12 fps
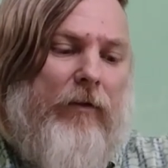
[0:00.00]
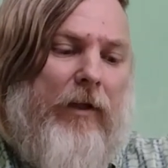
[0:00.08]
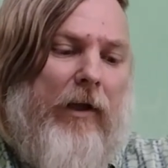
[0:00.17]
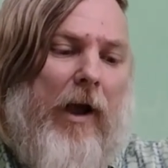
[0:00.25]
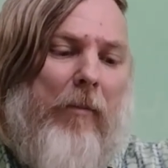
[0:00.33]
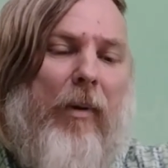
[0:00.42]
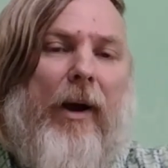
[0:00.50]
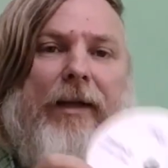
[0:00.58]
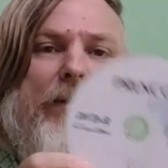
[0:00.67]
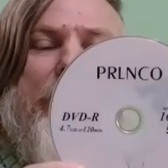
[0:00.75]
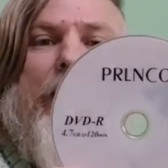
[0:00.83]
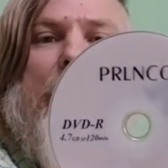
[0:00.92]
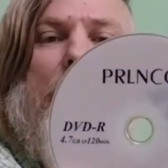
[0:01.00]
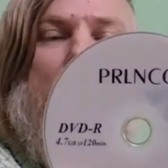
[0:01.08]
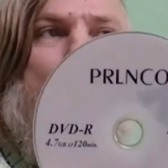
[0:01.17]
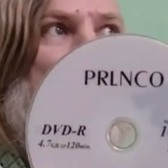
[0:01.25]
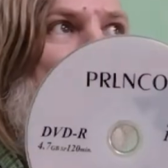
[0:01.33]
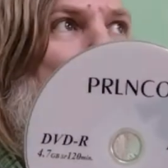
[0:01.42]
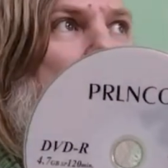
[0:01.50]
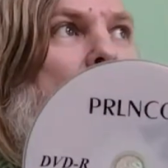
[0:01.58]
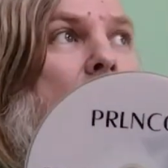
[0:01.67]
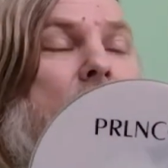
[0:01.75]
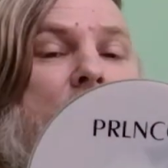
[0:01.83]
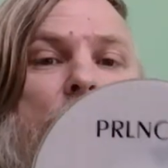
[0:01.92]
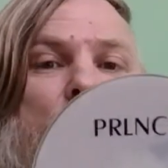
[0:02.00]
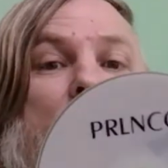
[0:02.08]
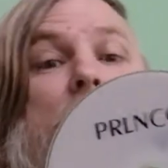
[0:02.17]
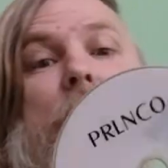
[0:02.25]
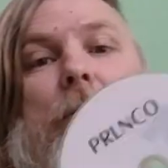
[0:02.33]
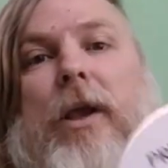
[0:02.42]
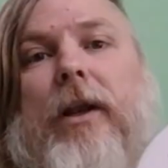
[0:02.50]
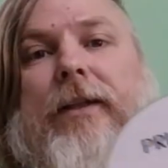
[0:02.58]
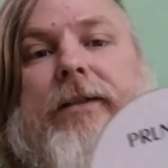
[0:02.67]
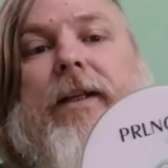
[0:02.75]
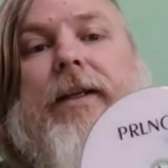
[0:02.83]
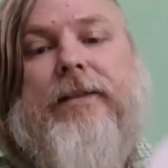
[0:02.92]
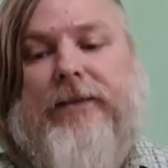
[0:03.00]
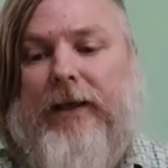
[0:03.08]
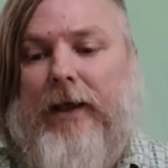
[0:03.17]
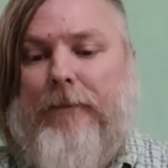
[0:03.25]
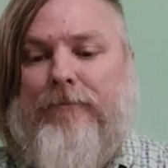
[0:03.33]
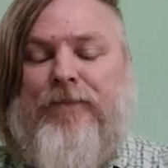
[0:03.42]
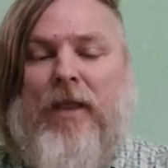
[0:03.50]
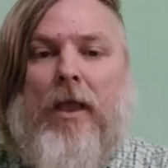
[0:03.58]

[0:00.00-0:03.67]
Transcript: gigabytes here, 120 minutes, they say.